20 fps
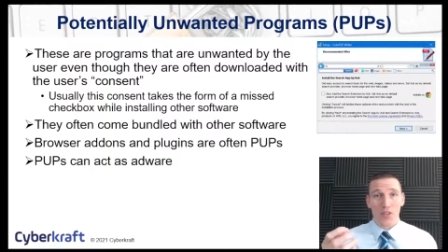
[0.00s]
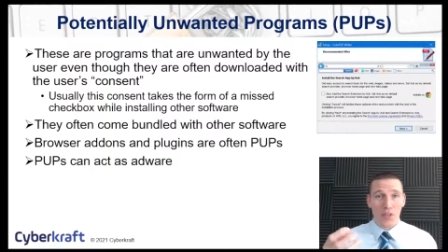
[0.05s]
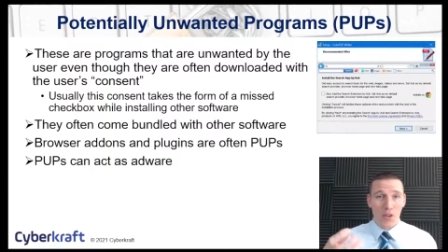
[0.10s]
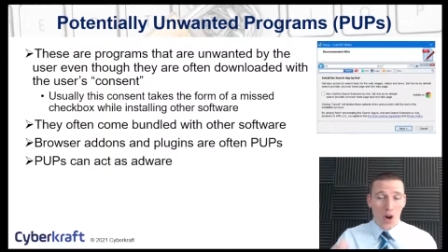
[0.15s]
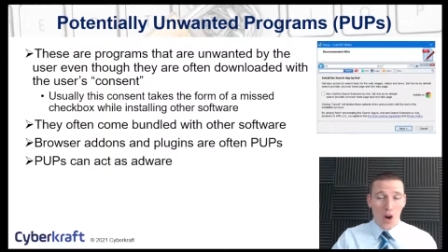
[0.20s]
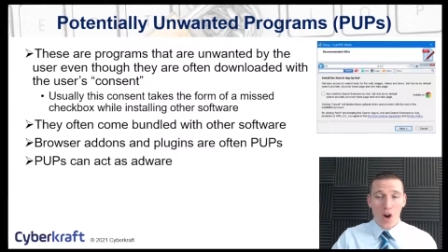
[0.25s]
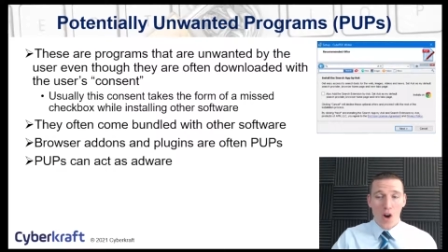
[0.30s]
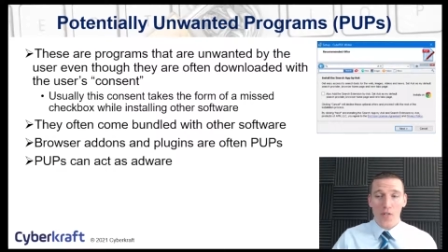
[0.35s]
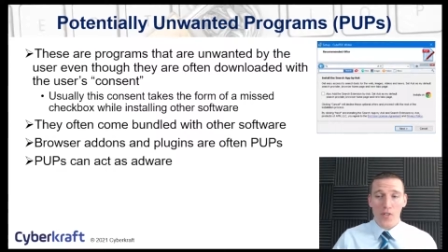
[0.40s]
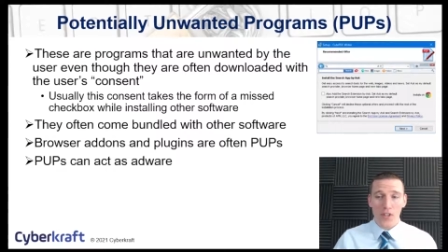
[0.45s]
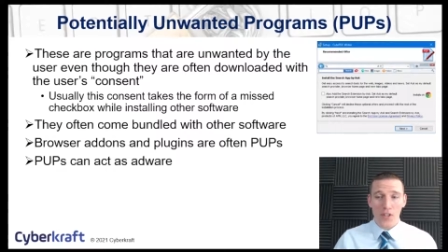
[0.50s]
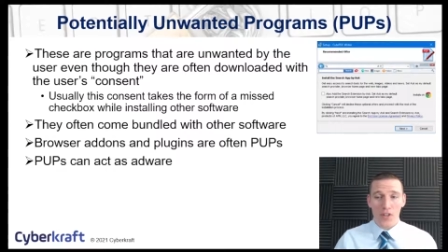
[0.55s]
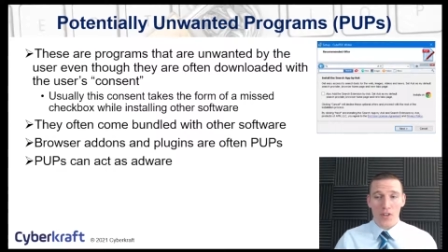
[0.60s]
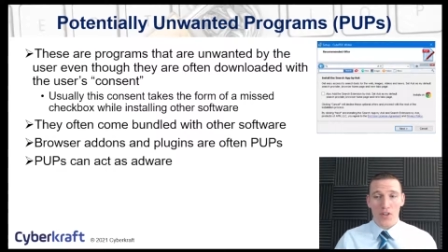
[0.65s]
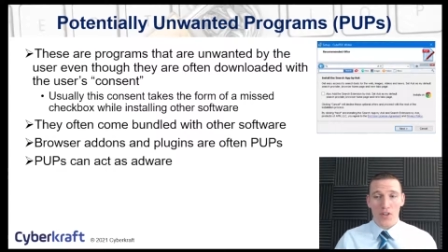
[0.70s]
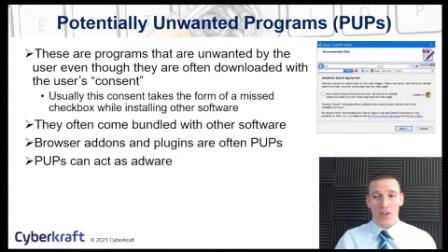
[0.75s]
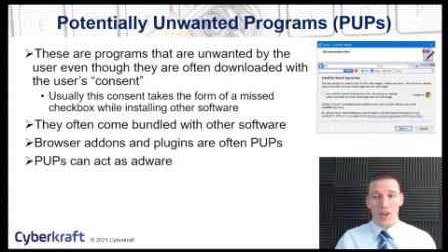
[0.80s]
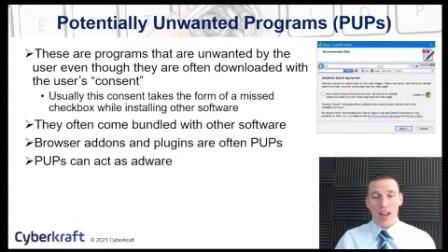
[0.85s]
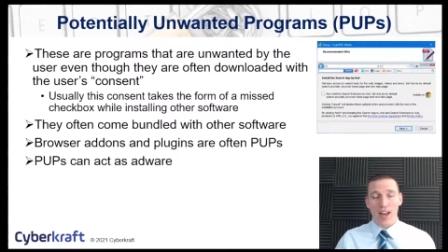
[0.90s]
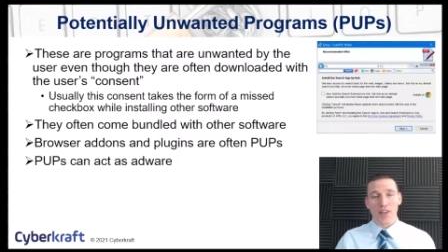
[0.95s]
harvest your
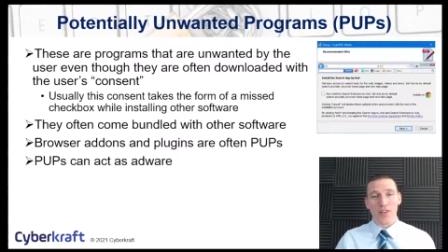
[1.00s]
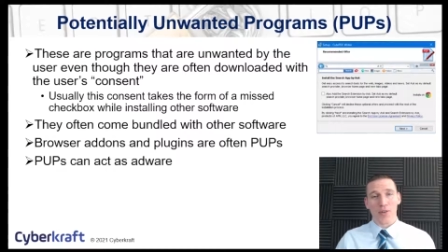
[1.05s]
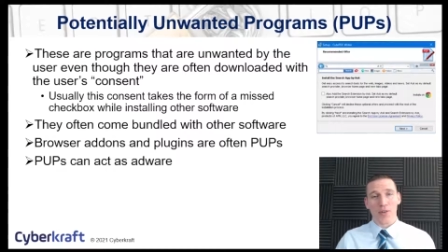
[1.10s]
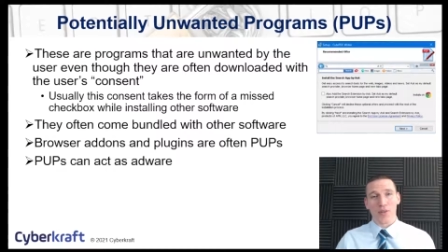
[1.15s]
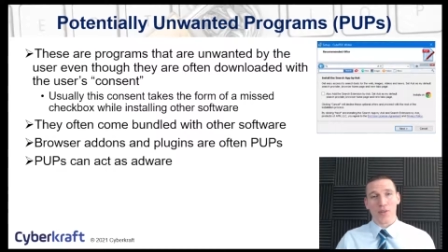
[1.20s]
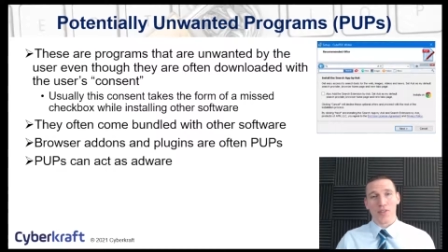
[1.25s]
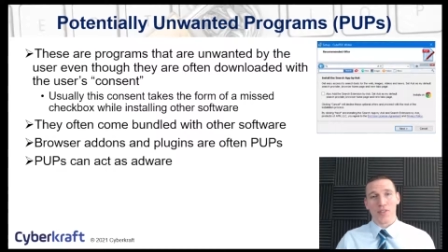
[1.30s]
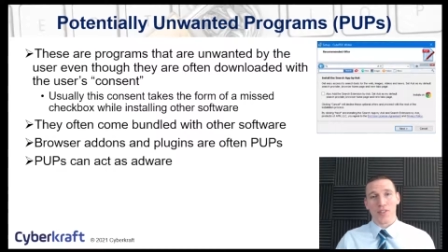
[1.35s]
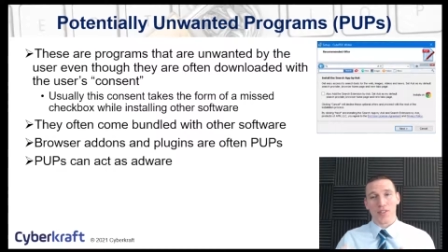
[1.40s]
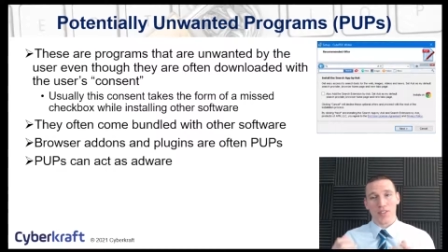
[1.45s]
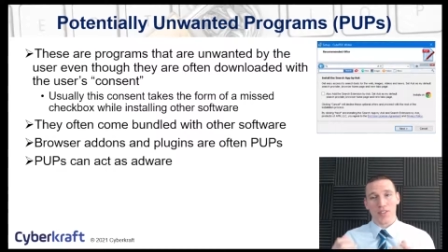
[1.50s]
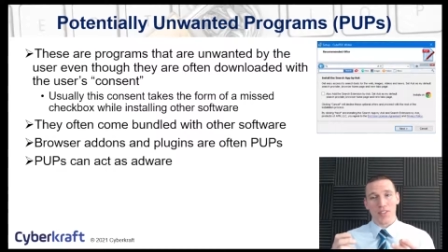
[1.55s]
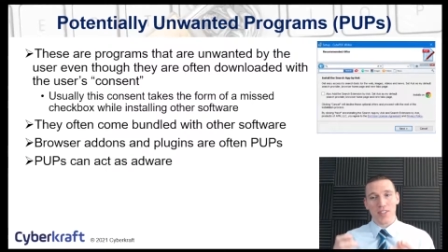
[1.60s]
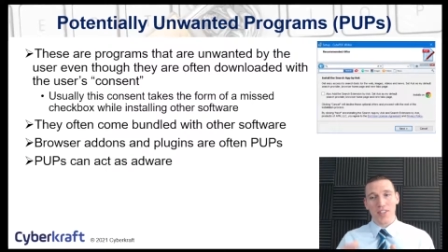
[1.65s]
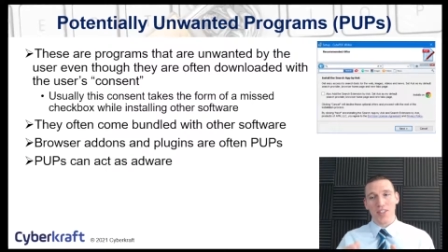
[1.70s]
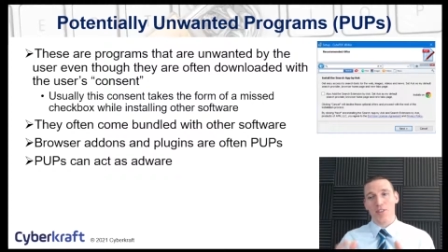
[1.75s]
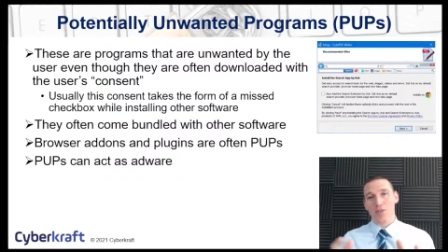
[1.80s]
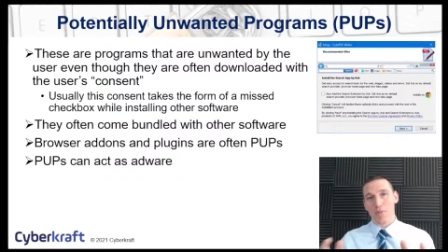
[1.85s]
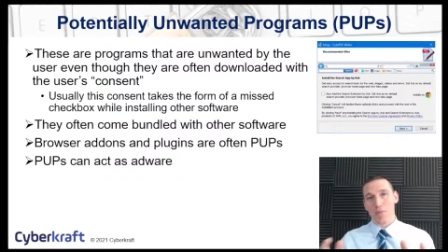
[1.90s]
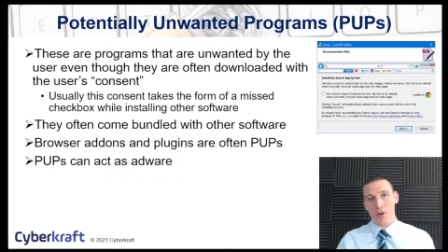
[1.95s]
credentials,
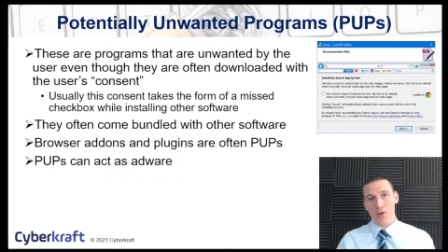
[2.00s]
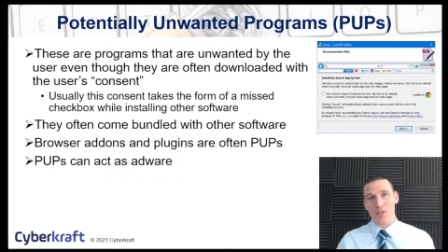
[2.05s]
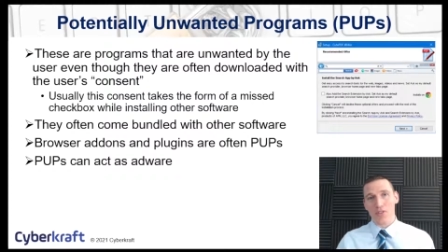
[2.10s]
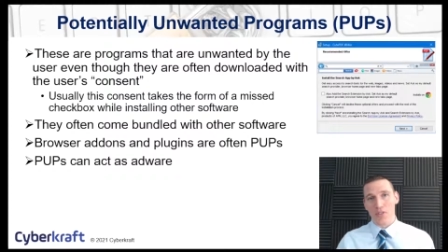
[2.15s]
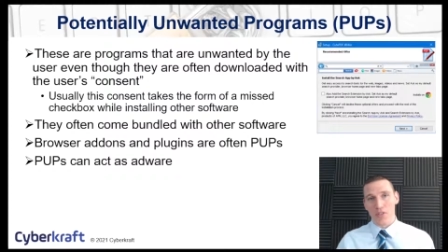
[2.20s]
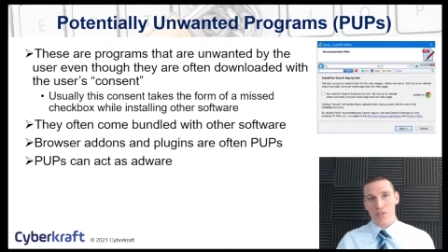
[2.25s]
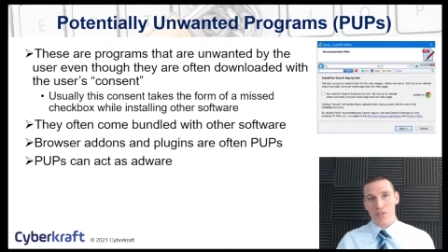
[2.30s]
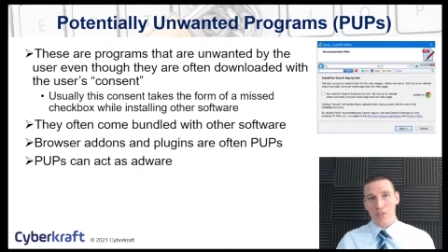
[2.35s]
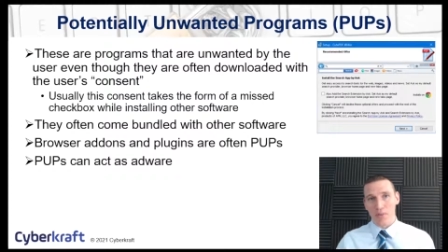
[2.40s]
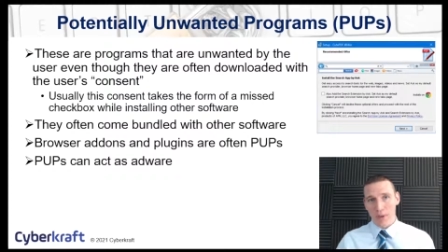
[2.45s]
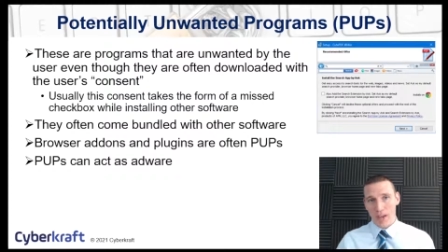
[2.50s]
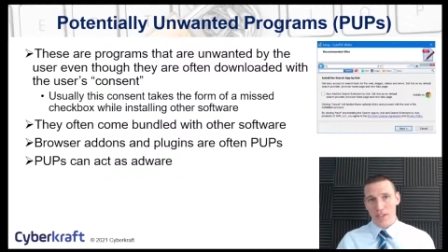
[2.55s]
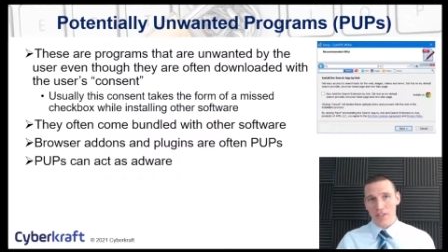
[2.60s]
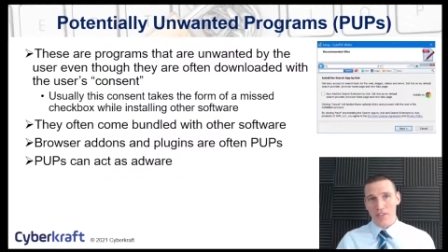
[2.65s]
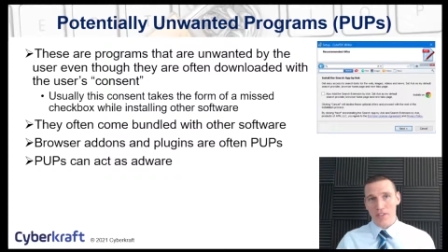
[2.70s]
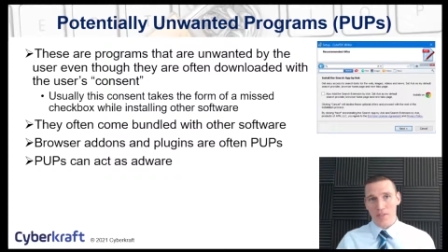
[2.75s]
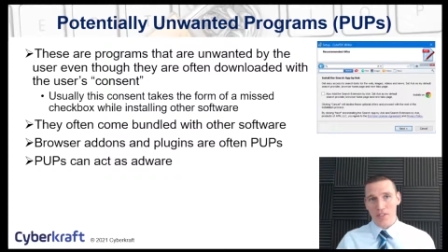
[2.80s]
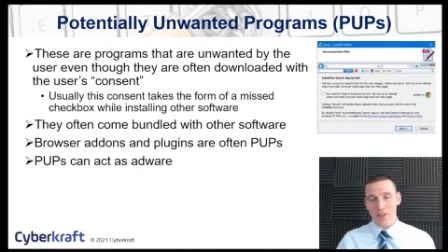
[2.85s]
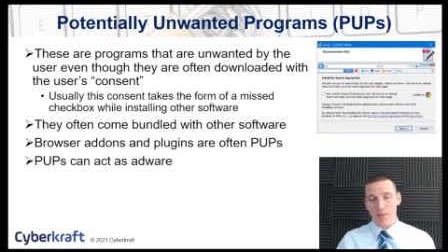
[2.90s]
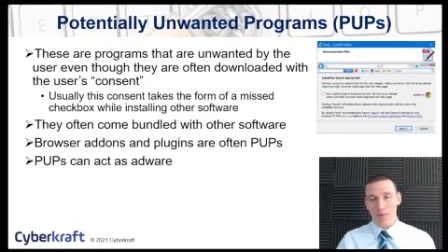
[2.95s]
steal personal
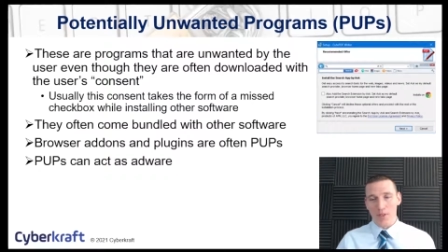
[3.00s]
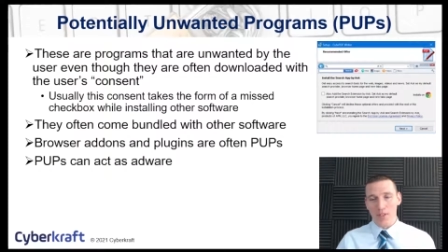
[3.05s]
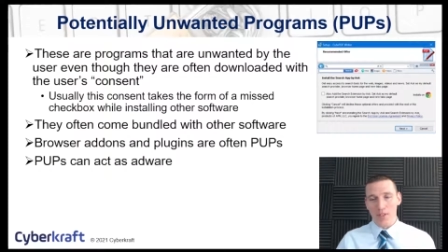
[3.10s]
information from you.